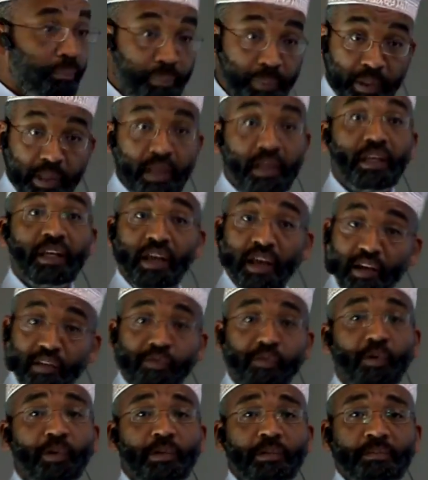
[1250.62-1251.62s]
Be
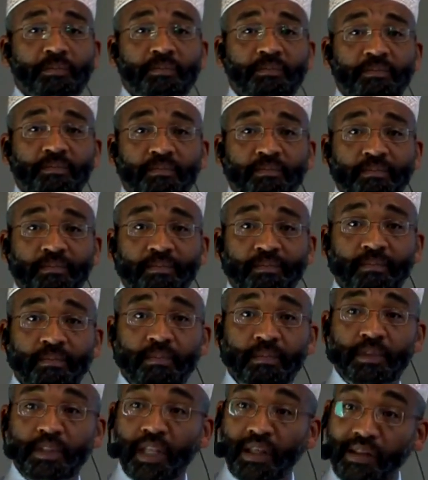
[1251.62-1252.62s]
careful.
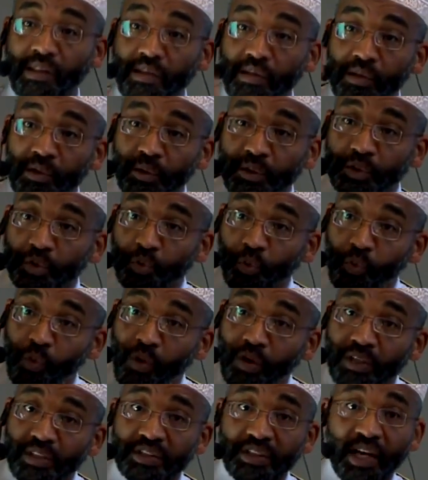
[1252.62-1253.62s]
Telling you it's
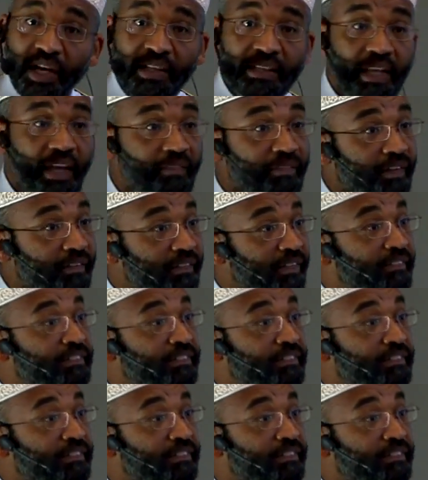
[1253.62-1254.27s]
one child every